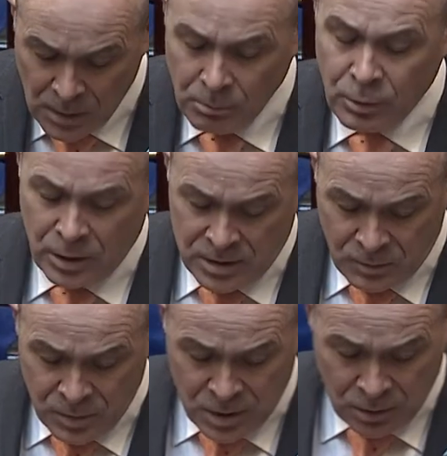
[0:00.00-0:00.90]
But as a
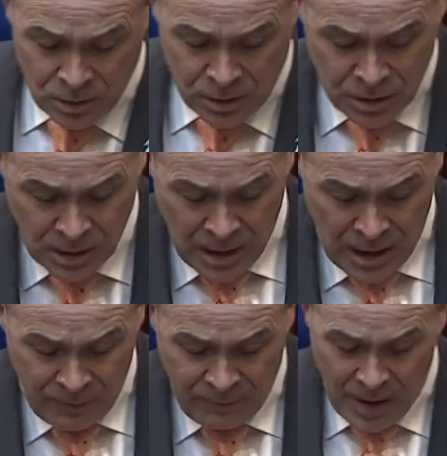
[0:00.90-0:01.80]
result,
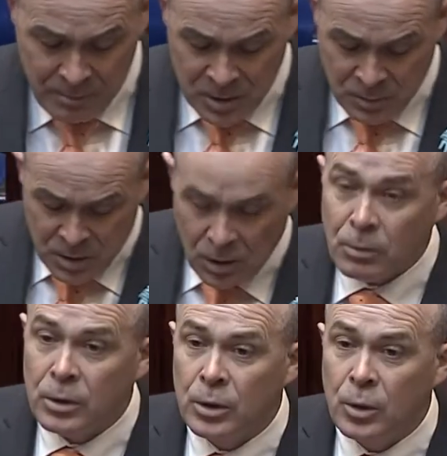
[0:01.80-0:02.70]
families with
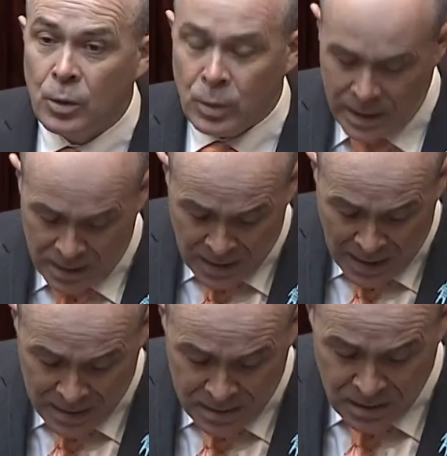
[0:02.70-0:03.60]
someone who
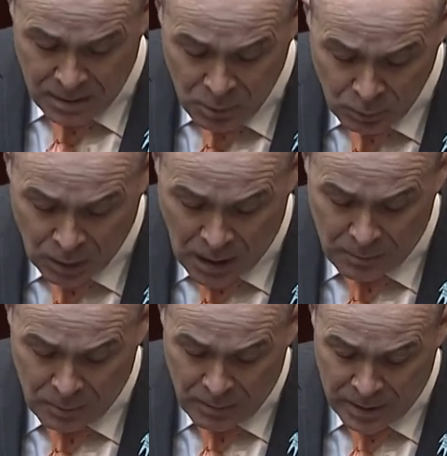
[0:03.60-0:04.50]
is
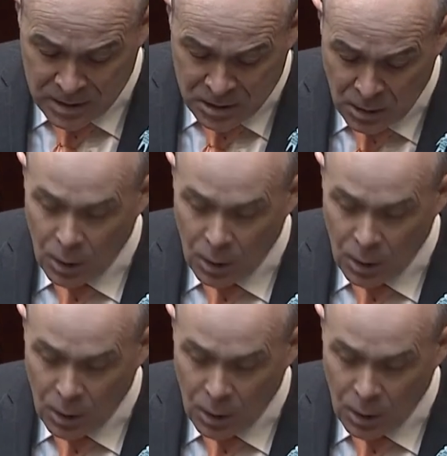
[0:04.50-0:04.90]
immunocompromised